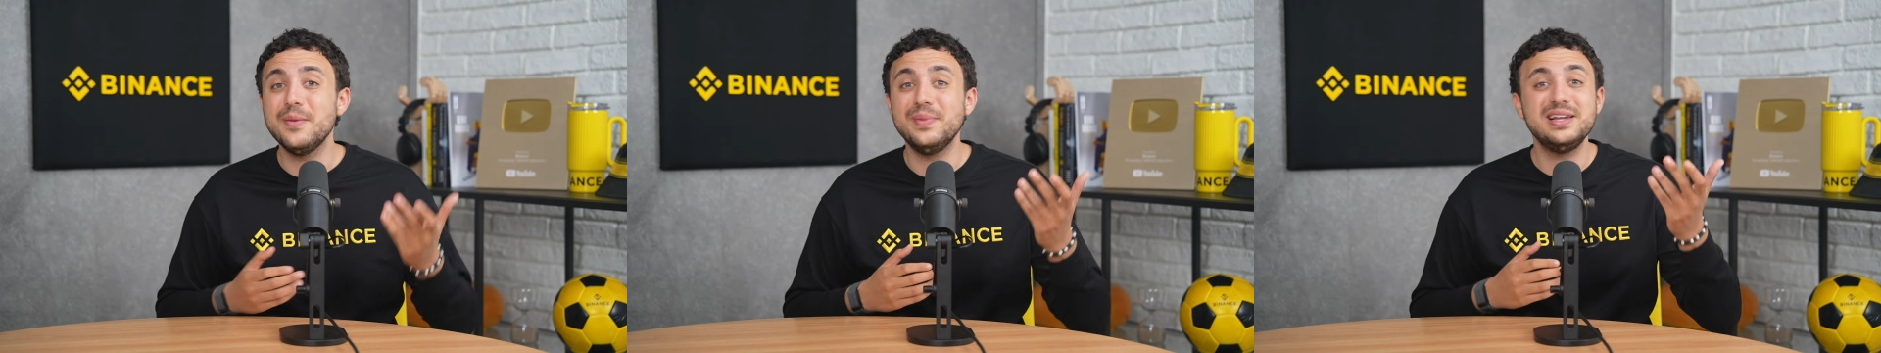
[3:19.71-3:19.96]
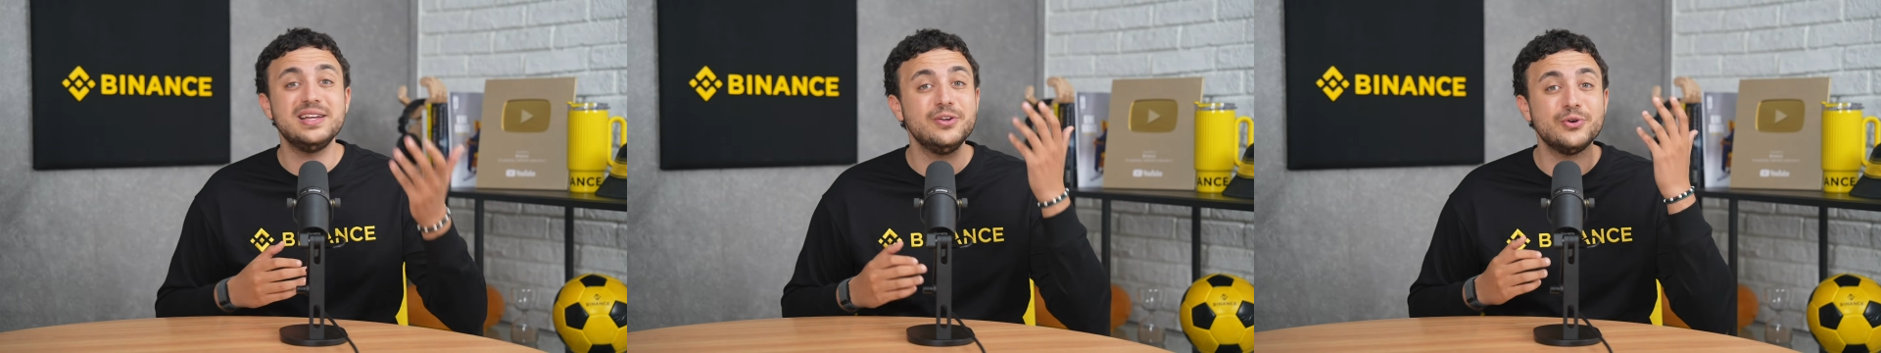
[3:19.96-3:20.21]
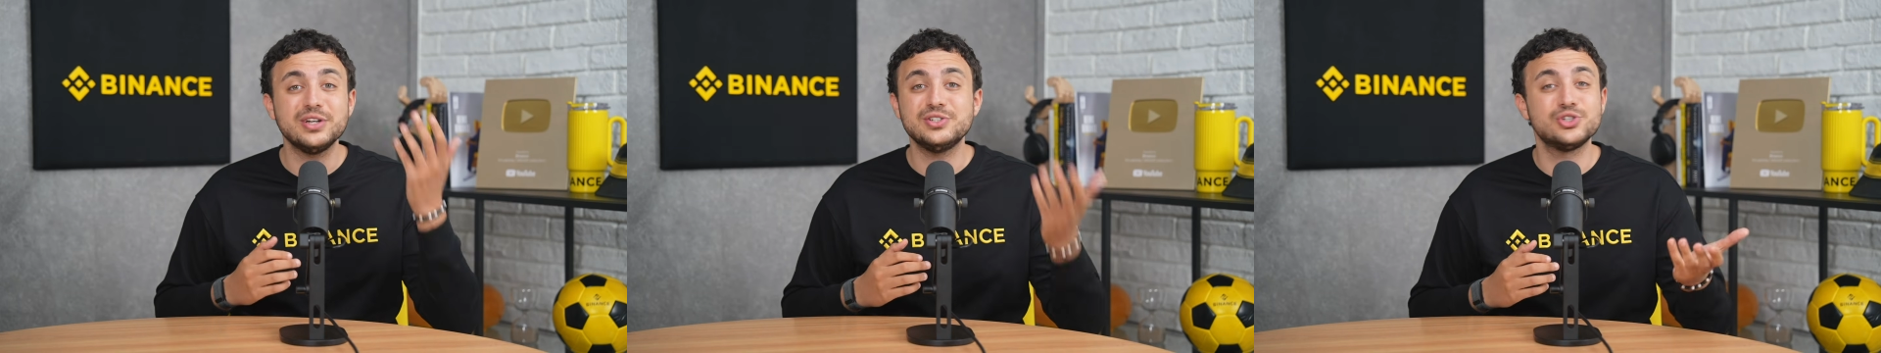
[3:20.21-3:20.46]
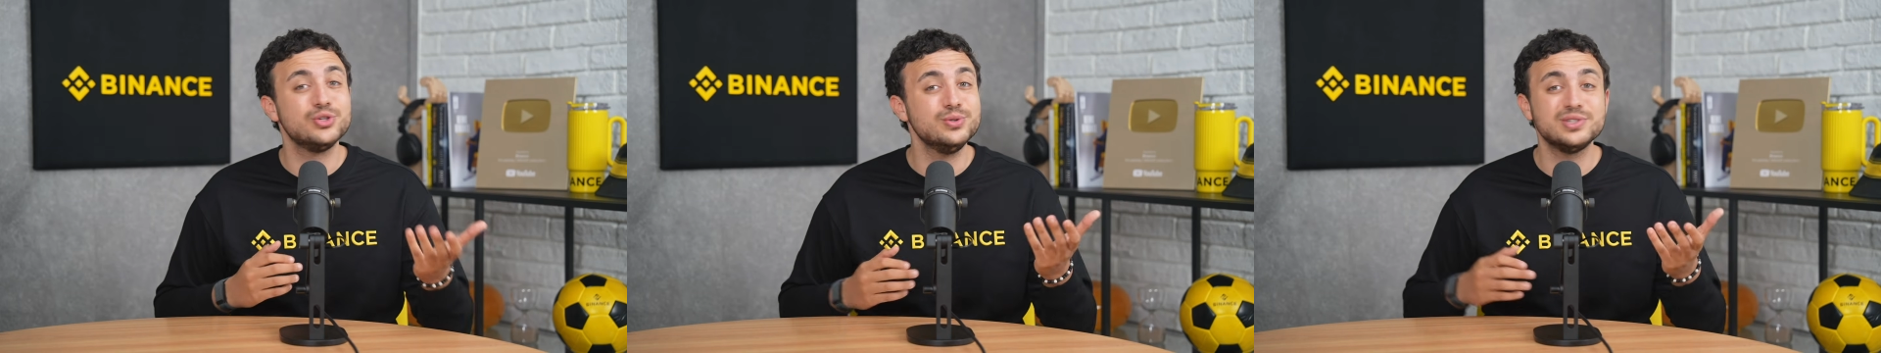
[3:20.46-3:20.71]
meaning you can
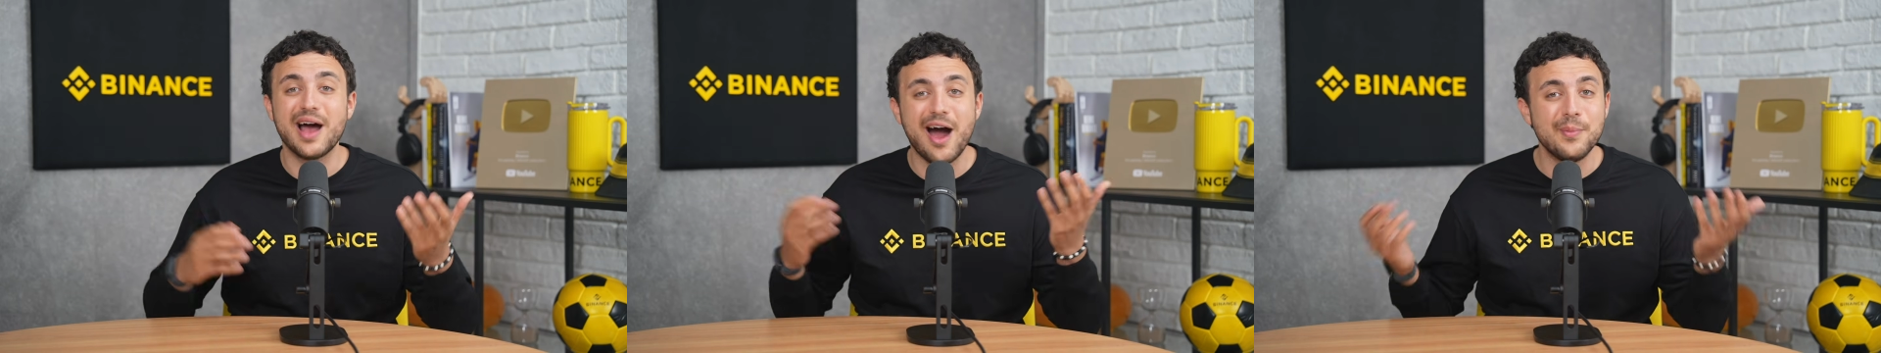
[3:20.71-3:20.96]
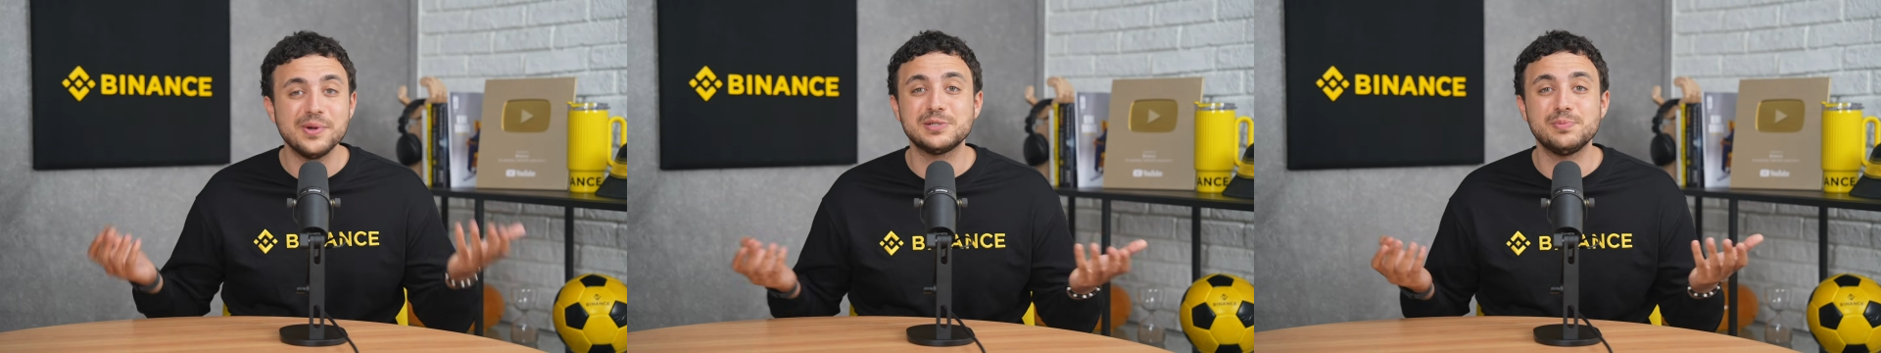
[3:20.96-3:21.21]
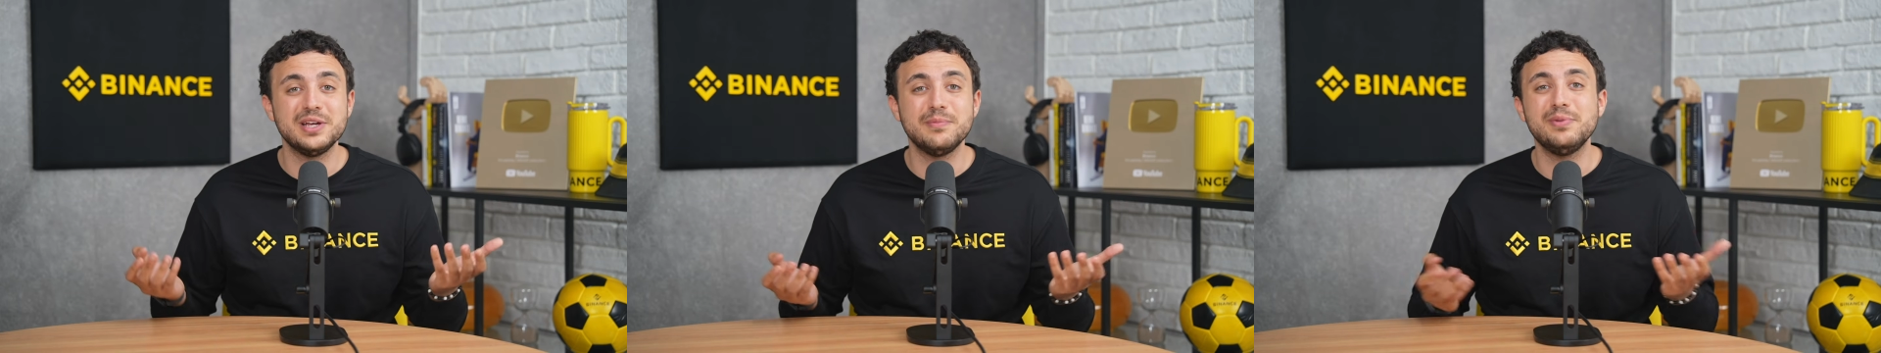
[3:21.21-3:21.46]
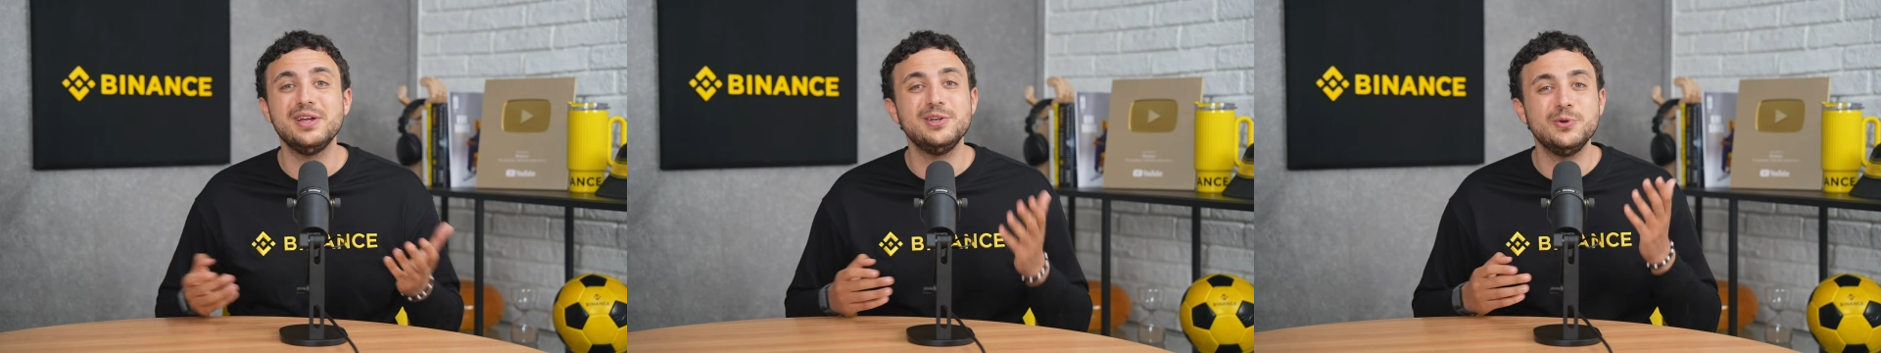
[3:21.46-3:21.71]
choose how much
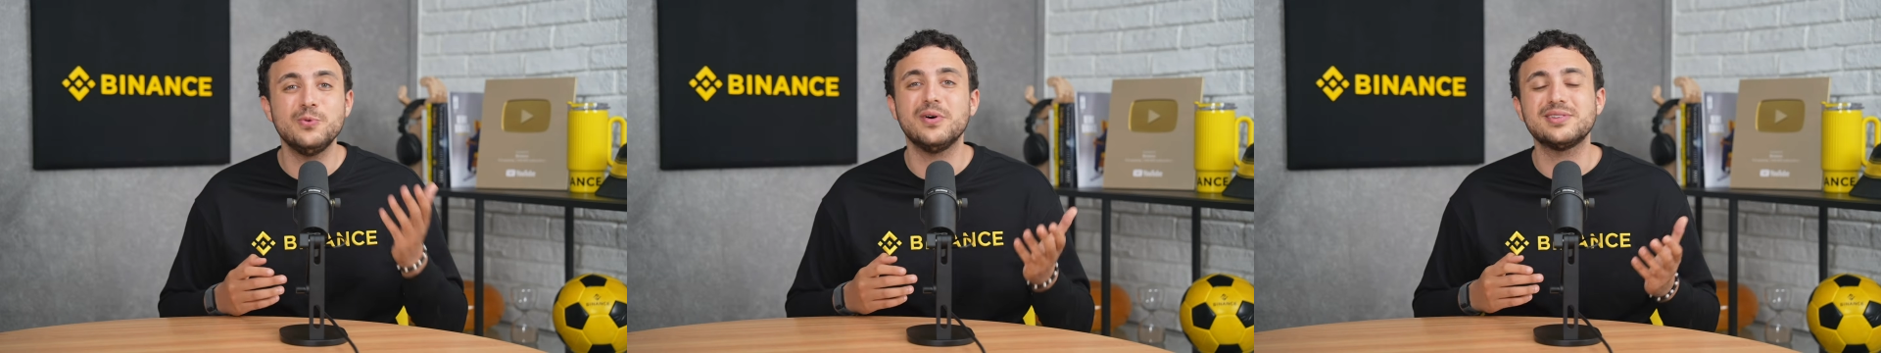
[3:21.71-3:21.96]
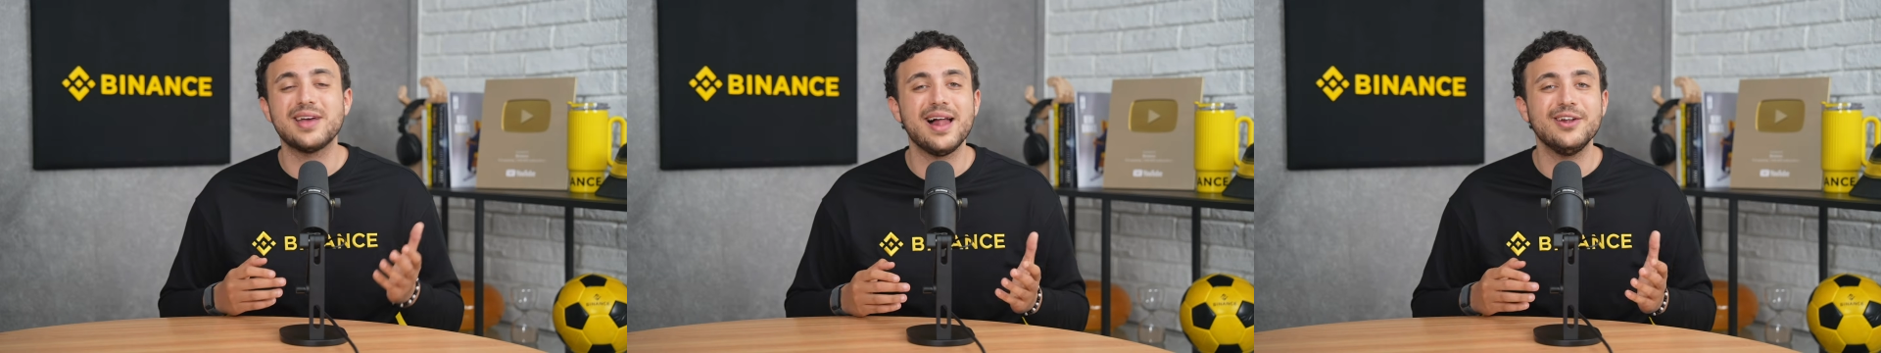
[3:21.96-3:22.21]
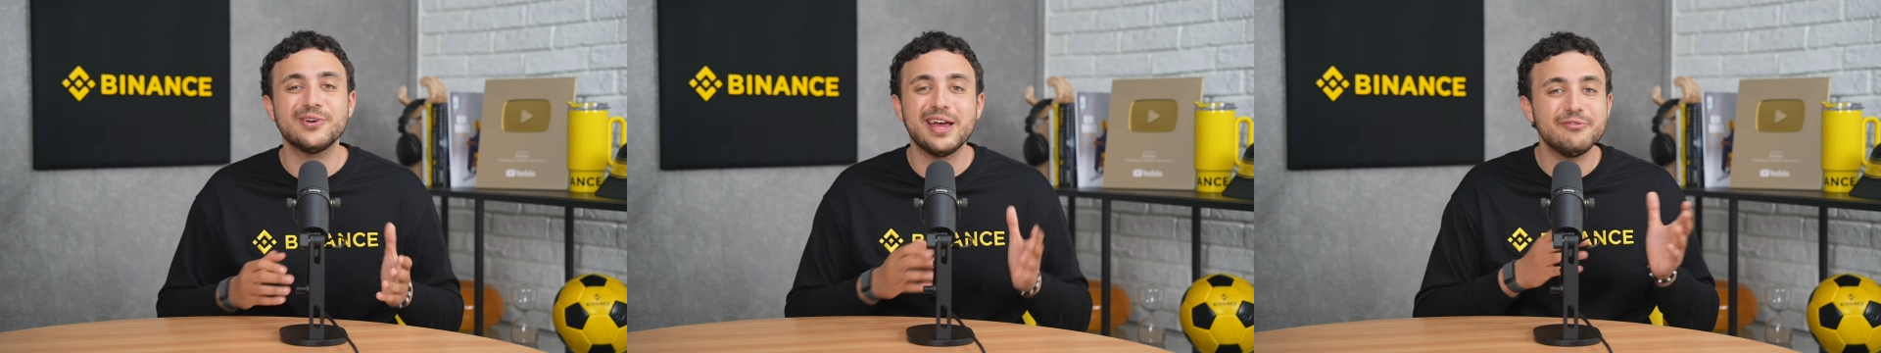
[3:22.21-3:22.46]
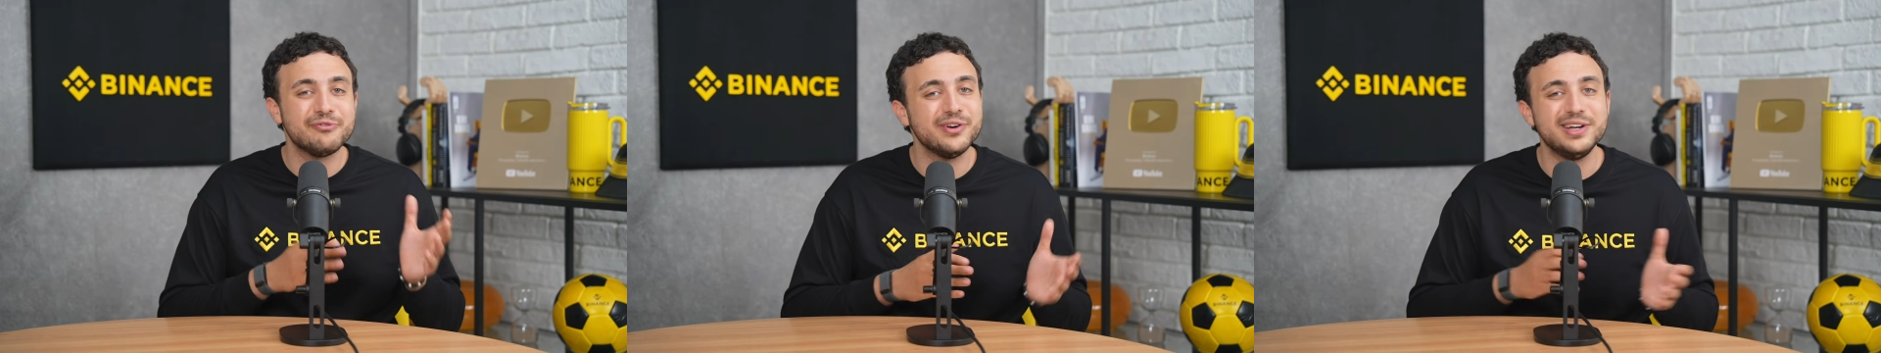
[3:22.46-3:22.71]
BNB you want to
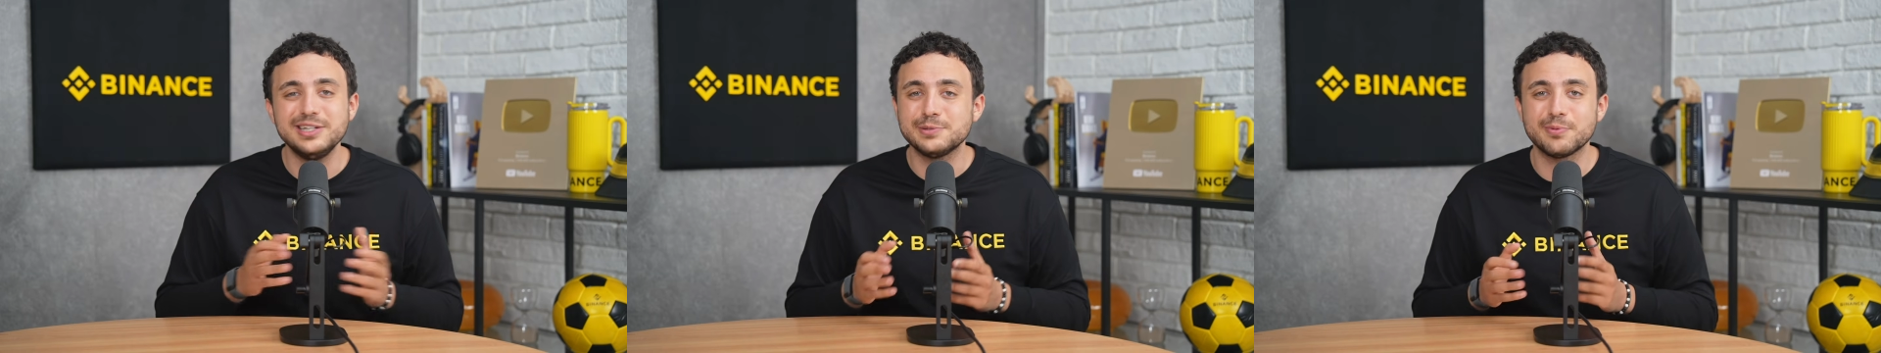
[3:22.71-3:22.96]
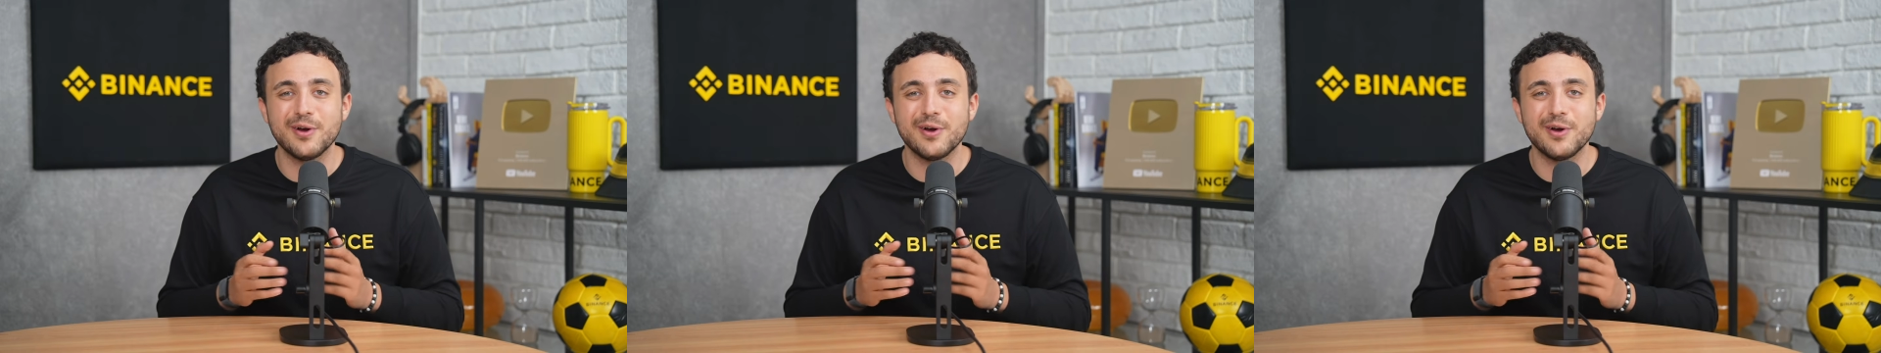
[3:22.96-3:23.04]
allocate for each